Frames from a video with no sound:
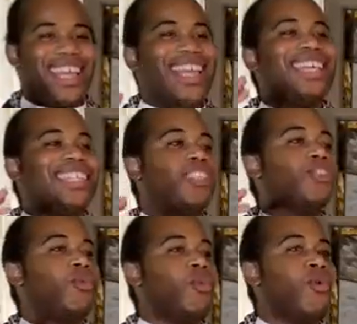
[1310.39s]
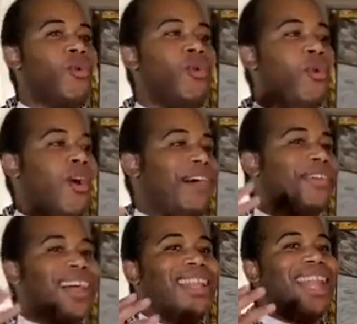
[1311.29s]
is a tool
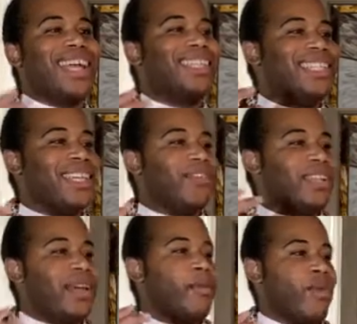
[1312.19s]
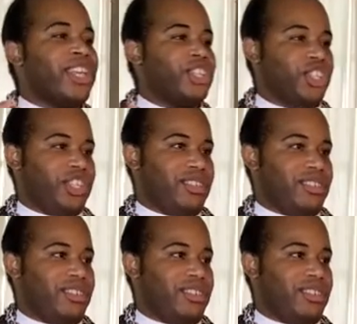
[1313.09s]
of collective liberation,